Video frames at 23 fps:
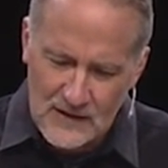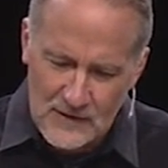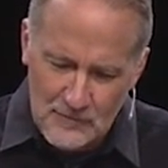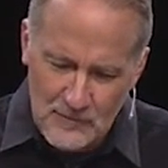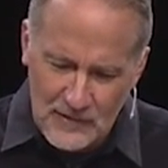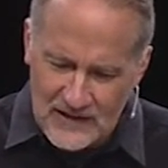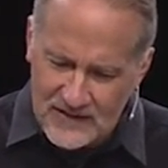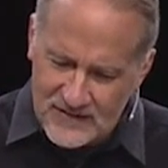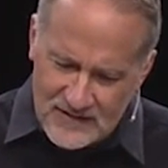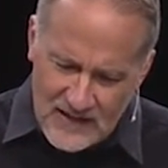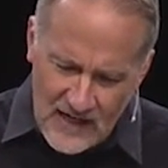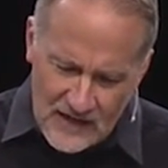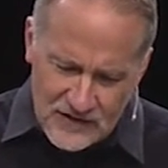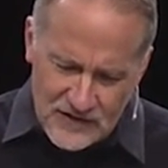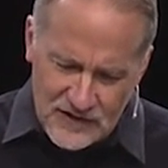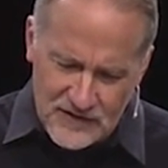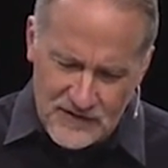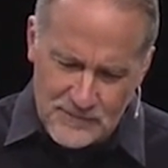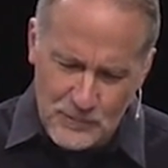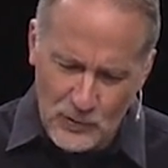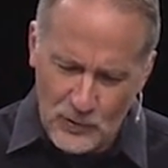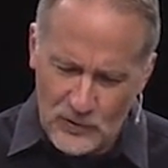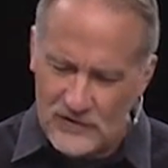But it's not
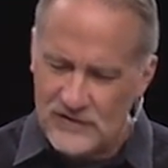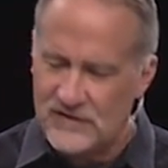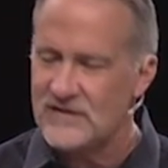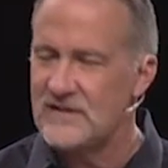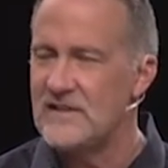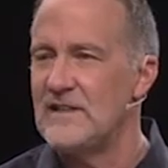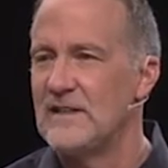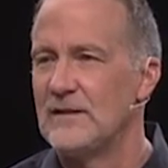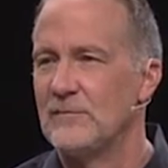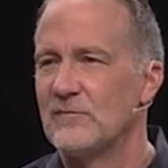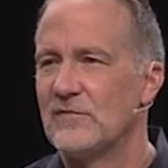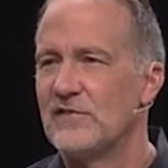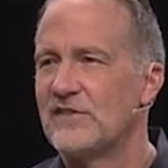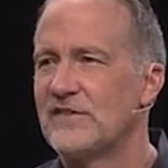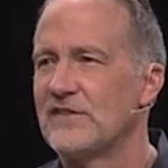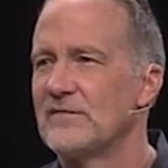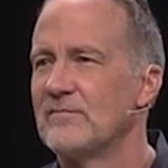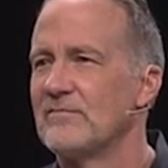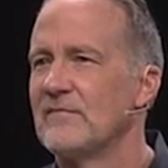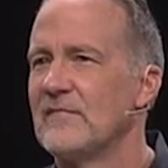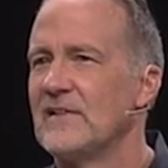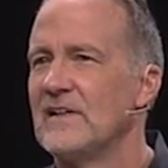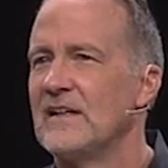just sports teams.